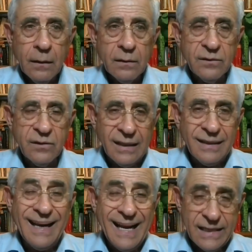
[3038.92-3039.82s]
tend
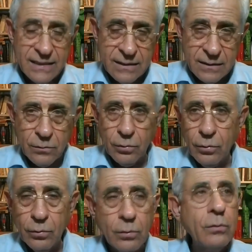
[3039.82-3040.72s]
less
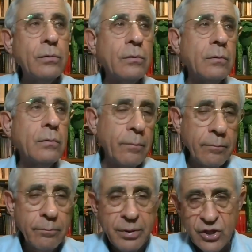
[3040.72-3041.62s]
to
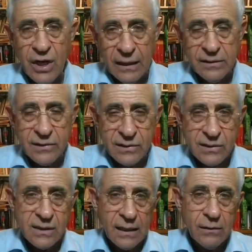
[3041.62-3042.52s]
be
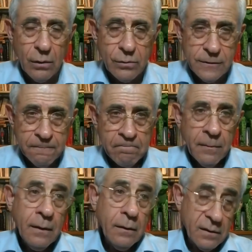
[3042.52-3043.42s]
jihadists like those,
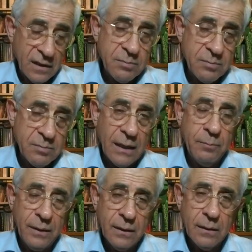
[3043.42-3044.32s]
this might
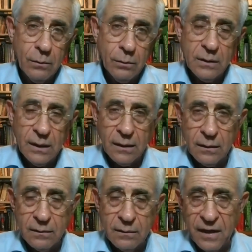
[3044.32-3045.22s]
be a good
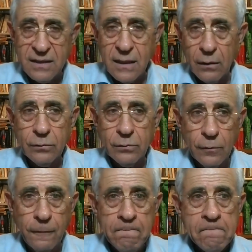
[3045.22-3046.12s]
device how
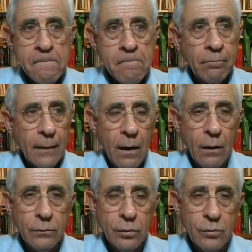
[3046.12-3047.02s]

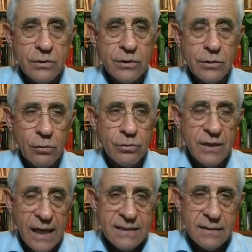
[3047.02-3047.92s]
to
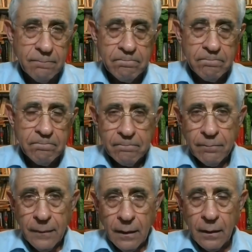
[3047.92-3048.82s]
socialize them
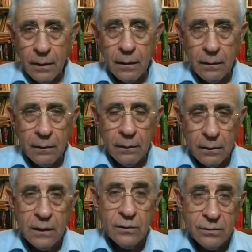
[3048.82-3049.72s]

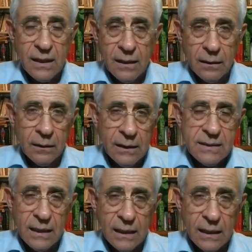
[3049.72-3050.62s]
into the
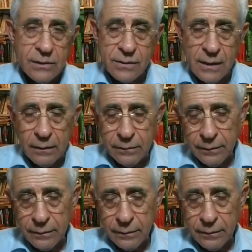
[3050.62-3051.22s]
Israeli society.